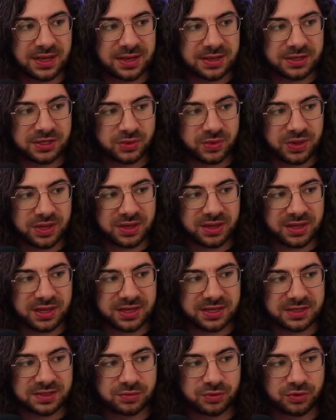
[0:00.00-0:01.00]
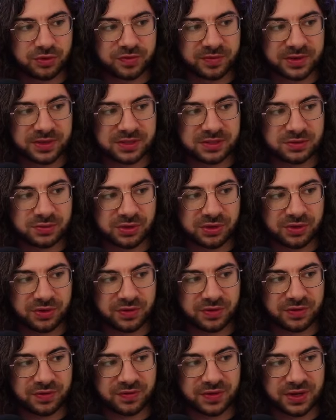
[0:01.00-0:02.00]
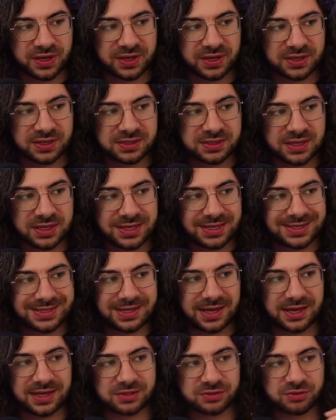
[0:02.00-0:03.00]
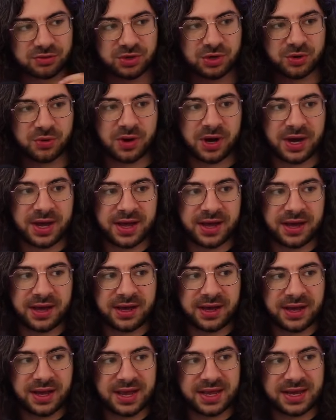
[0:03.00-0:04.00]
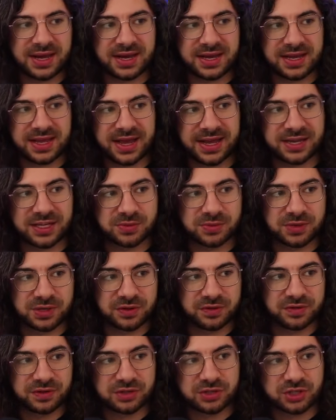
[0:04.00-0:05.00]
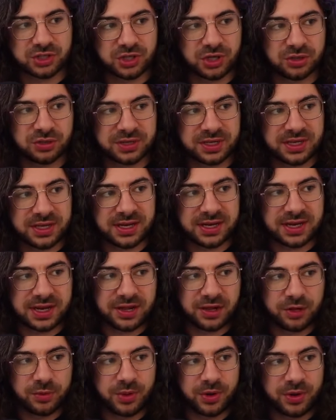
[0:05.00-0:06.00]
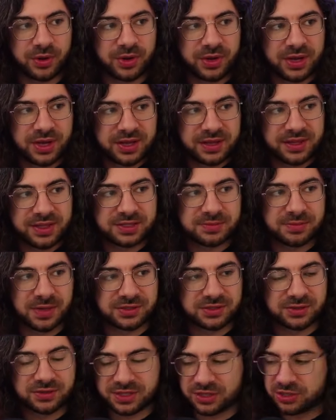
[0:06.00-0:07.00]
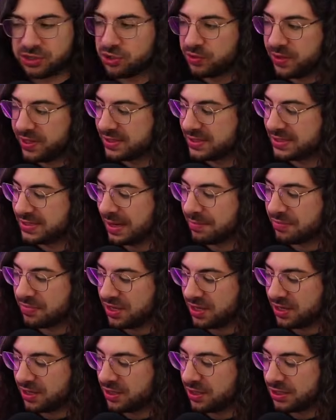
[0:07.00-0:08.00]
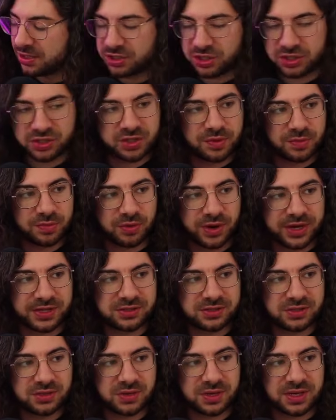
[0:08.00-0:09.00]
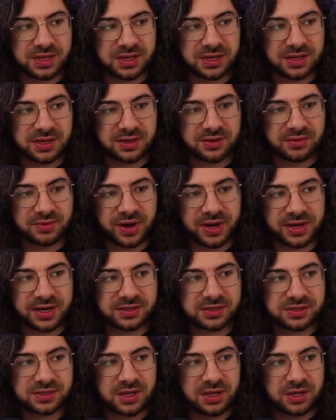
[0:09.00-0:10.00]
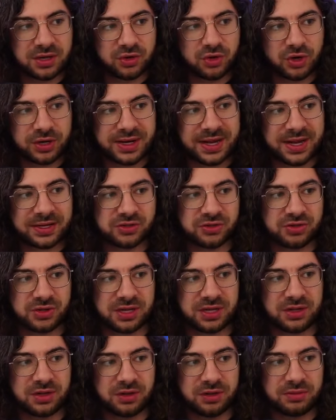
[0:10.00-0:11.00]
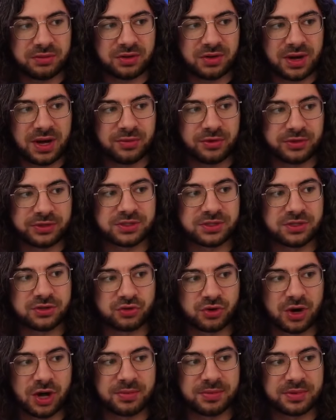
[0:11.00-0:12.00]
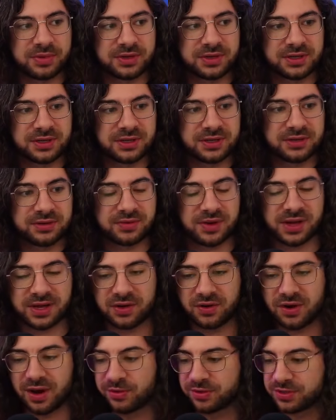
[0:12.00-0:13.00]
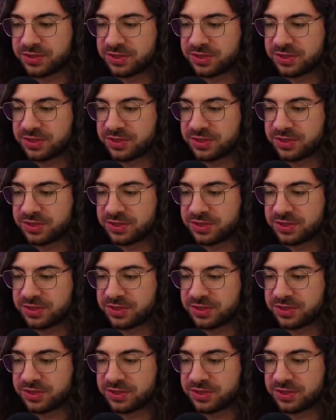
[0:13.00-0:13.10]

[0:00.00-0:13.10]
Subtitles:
doing these movements with your fingers does require an engagement of your shoulder and elbow. These muscles are doing something just to brace you here, right? Because not naturally, your arm wants to drop. Right, your arm wants